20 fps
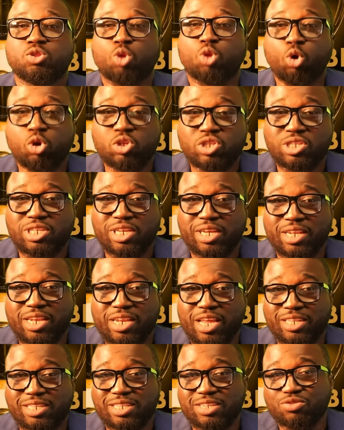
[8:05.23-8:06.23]

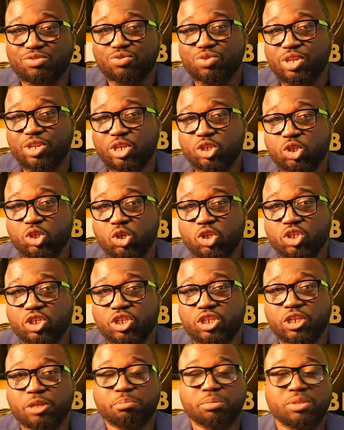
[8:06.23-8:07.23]
toxicness in
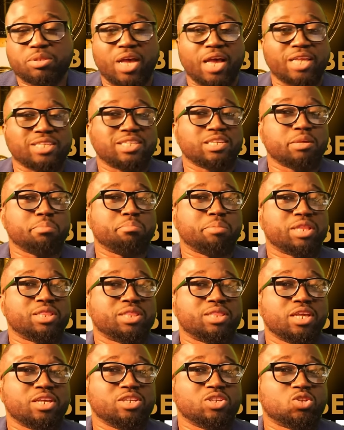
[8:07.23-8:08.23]
relationships, as it
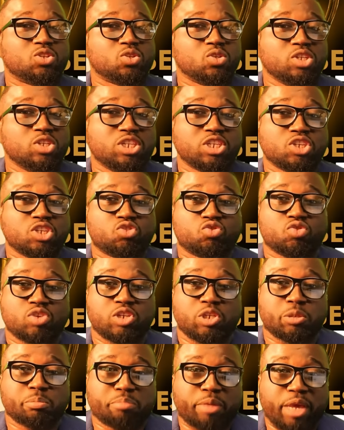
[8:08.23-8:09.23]
pertains to
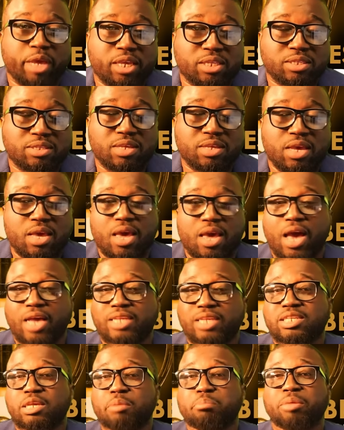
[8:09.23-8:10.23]
disrespect,
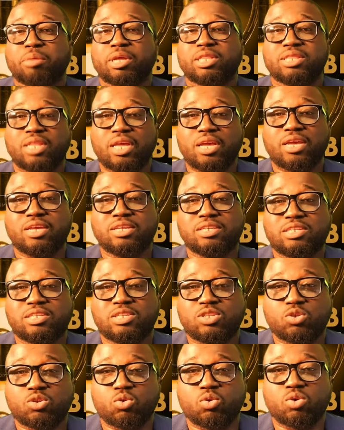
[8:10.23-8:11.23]
as it
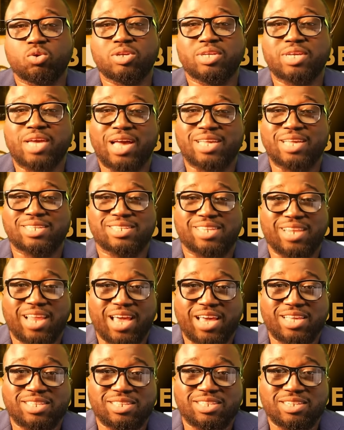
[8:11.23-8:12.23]
pertains to
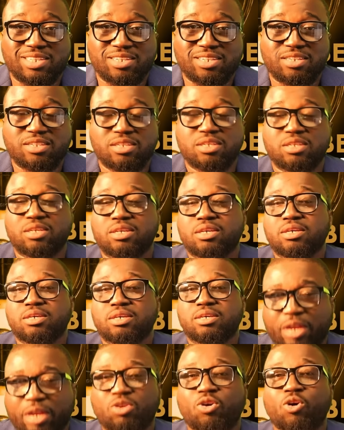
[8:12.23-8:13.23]
gaslighting,
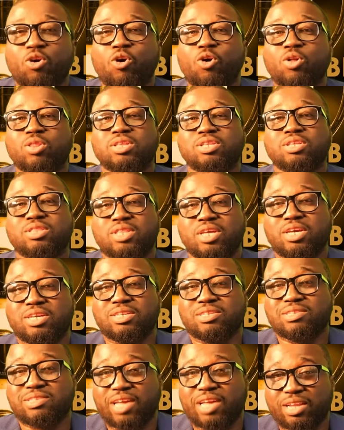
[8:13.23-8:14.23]
and all the
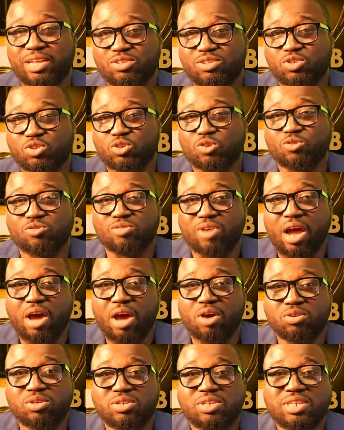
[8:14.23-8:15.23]
things that
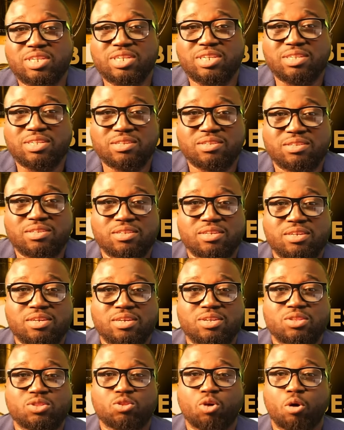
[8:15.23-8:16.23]
surround these
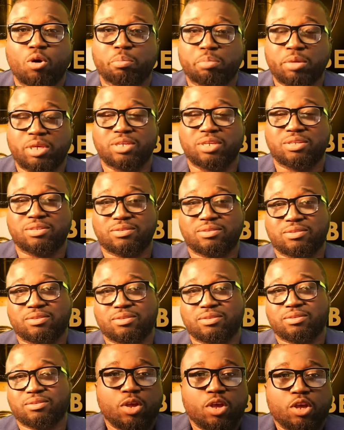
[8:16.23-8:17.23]

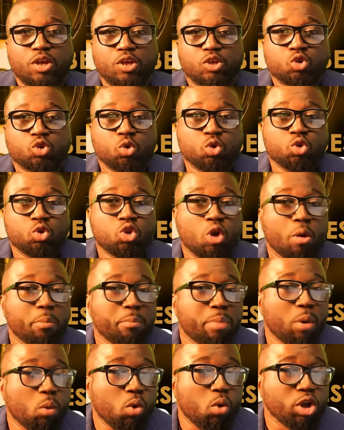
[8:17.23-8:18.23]
topics. So
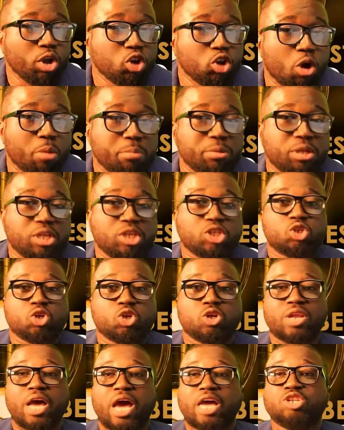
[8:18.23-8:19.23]
number one
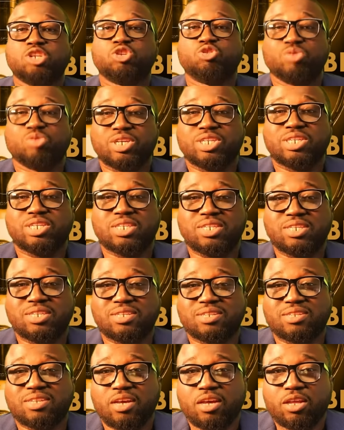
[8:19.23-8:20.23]
nomination
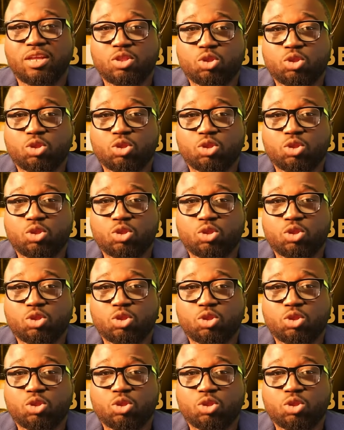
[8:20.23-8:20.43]
addresses